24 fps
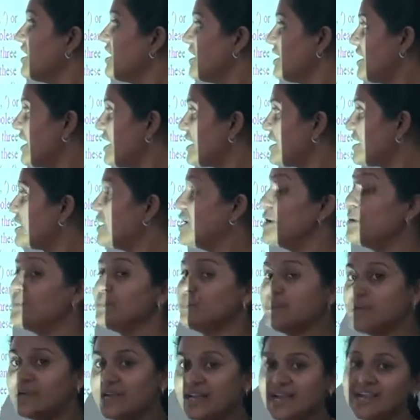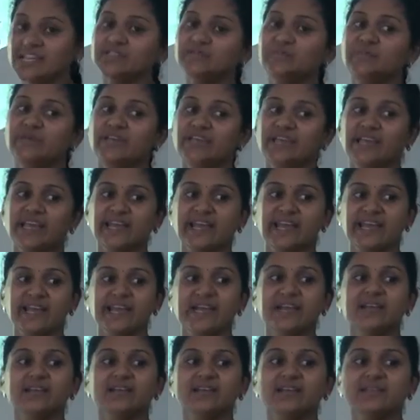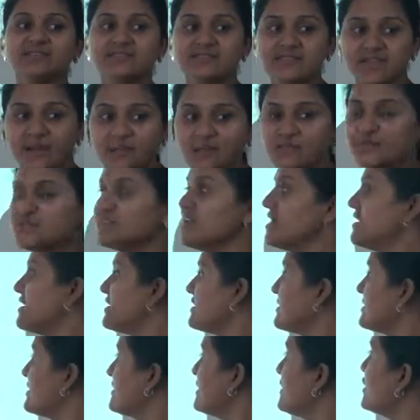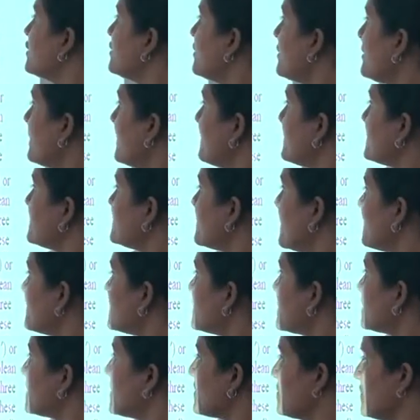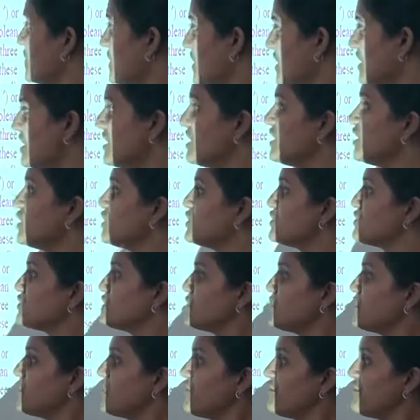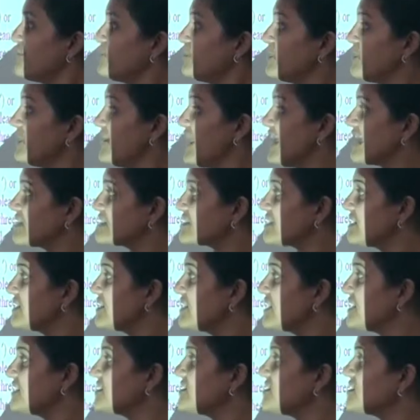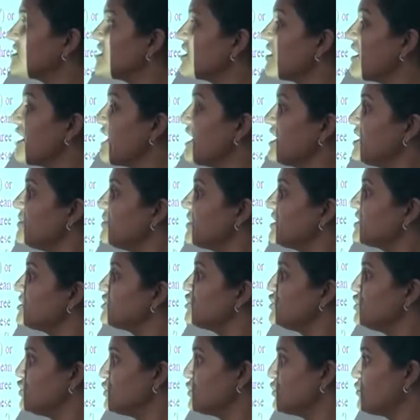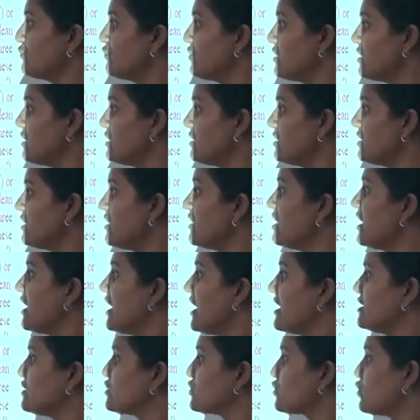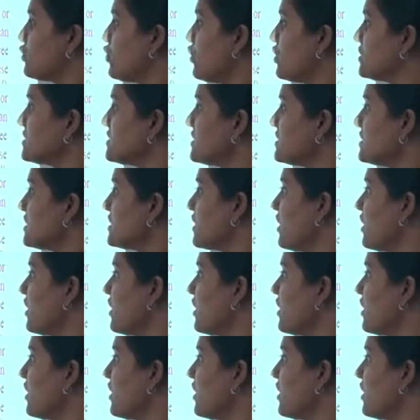Let Bdex be a subset, non-empty subset of B. So if Bdex contains the elements 0, 1 and is closed under